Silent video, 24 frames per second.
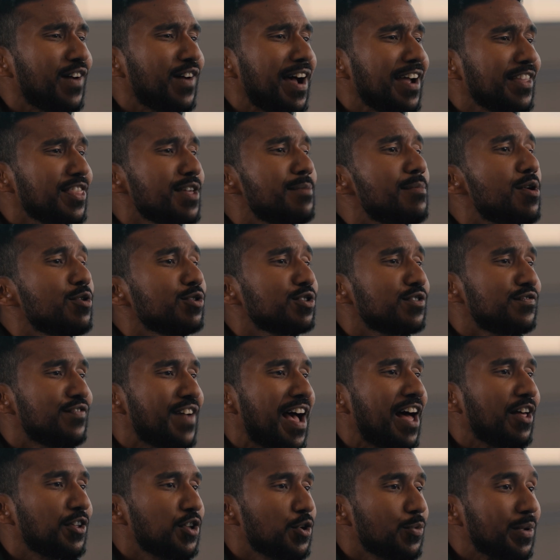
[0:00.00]
find the most
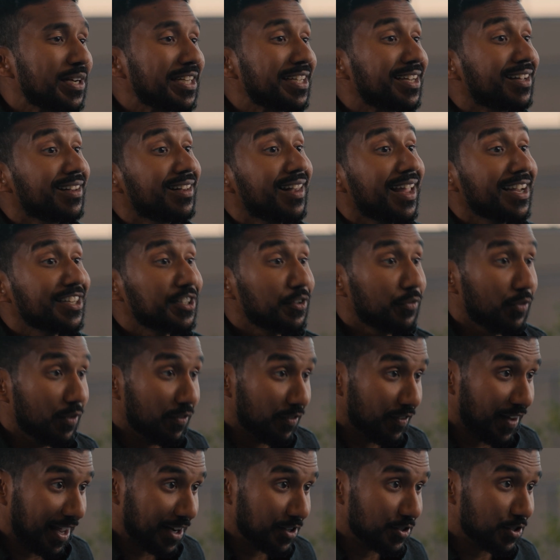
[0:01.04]
value in collective
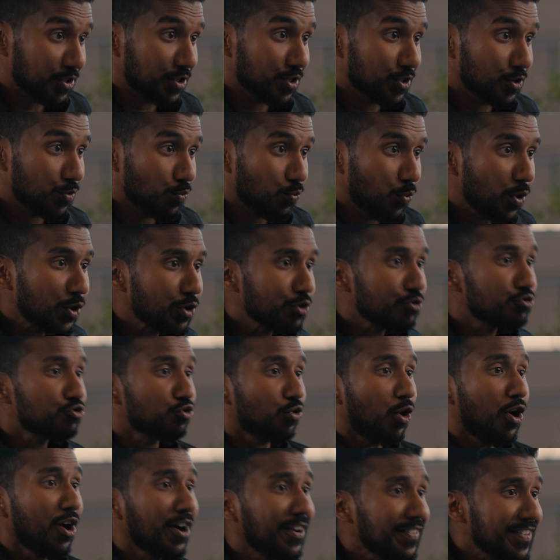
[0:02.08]
reflections, where you're
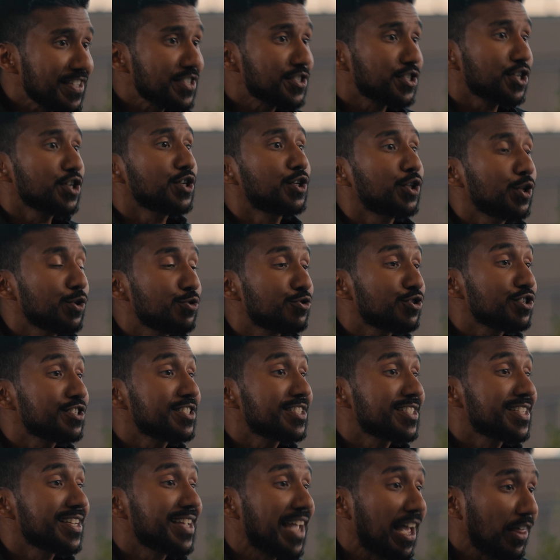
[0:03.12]
drawing these
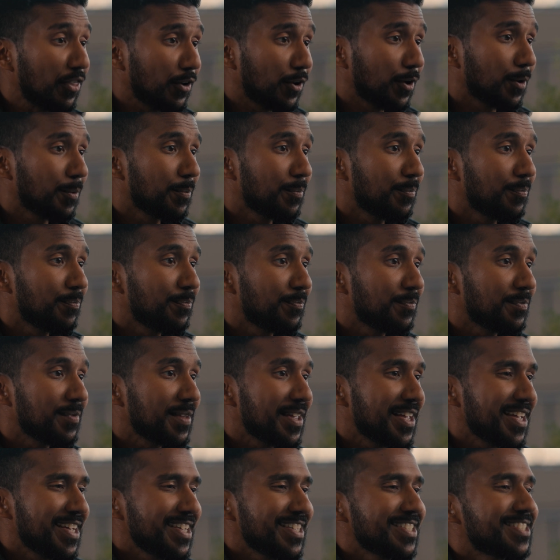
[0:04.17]
conclusions together.
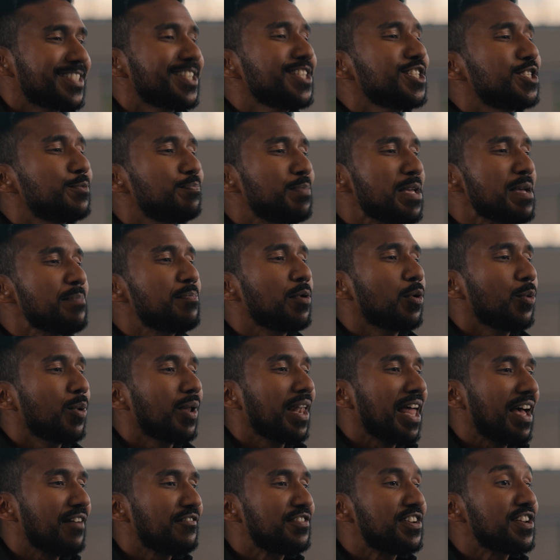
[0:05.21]
Since people
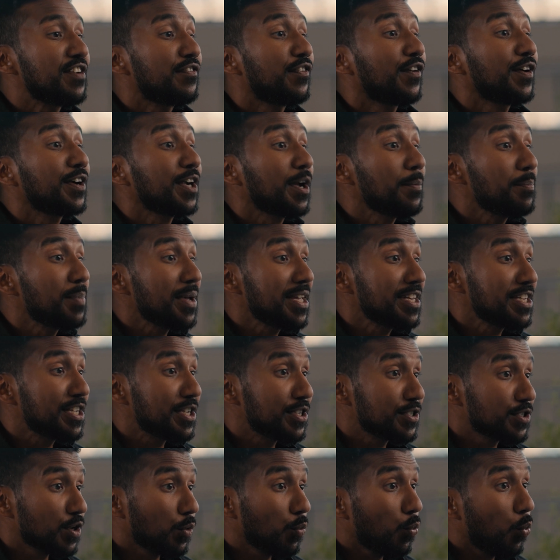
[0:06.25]
will have differing
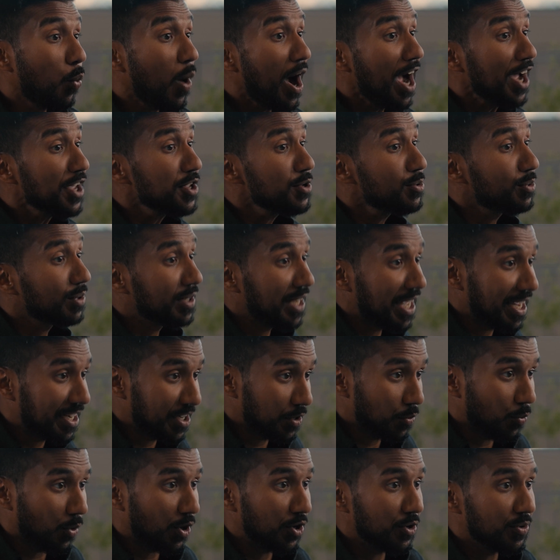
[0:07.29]
opinions on why you
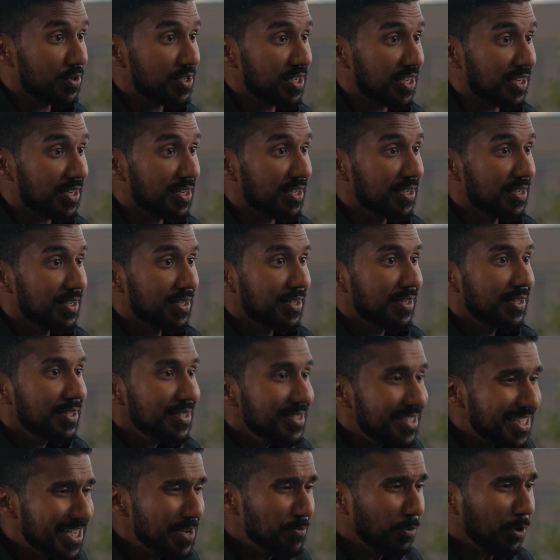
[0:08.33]
landed where you did,
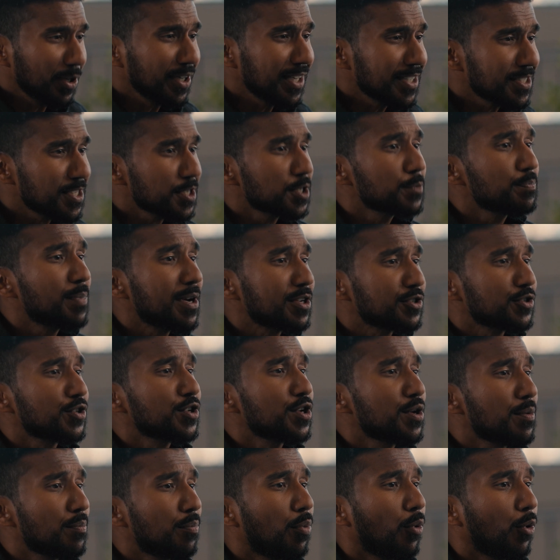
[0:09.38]
teamwork is
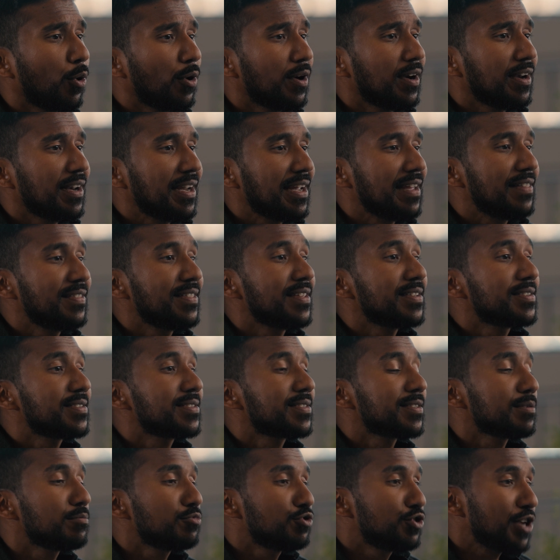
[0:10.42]
especially important in this
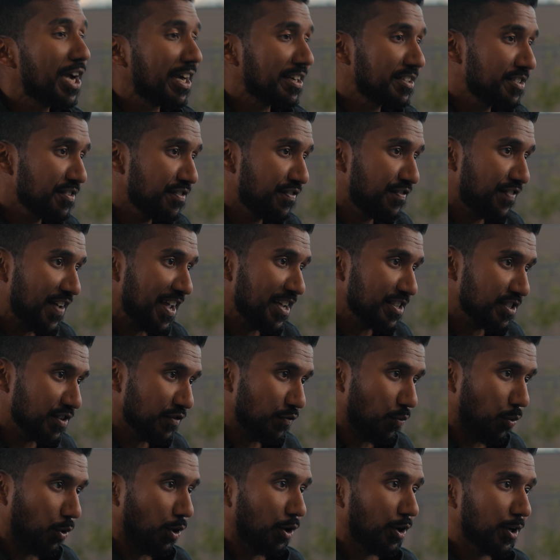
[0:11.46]
subjective phase
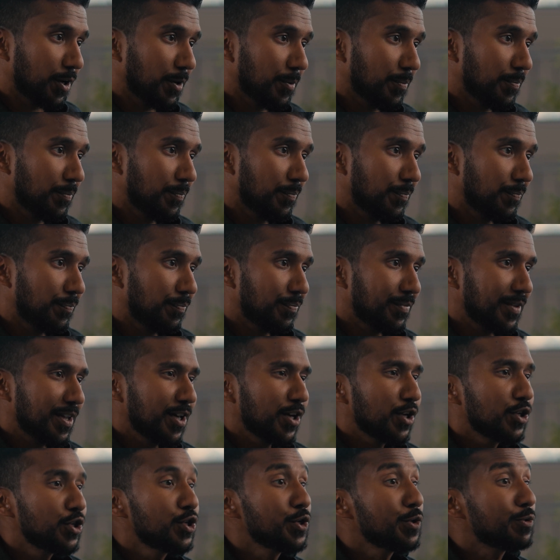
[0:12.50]
of work.
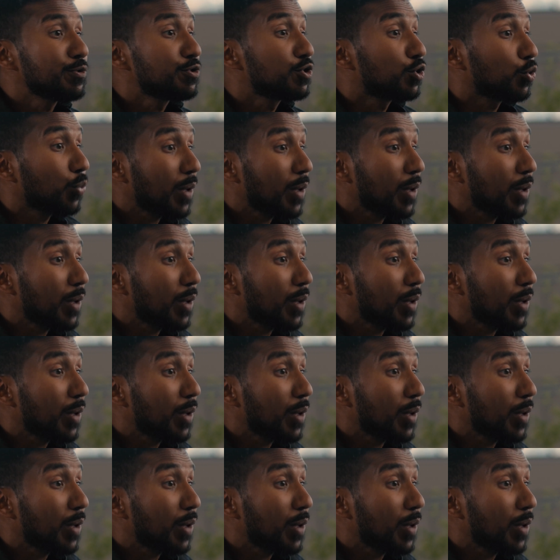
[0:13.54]
Use